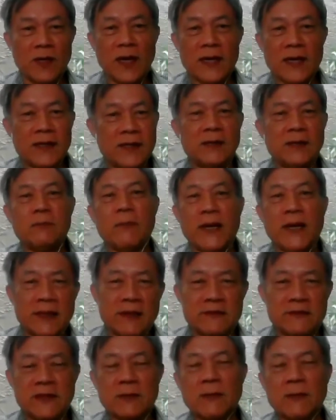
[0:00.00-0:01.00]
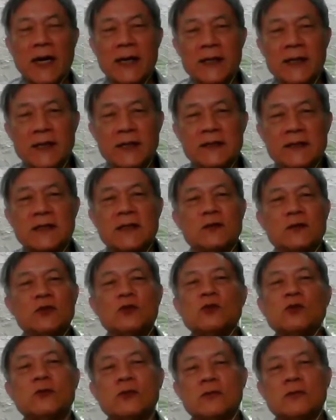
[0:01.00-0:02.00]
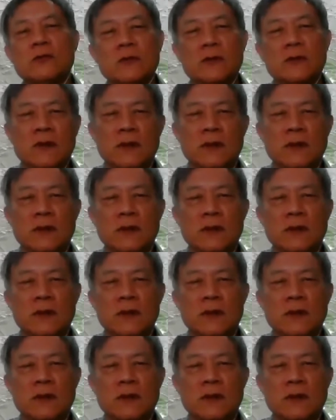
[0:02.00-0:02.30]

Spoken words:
and he might have some ideas that you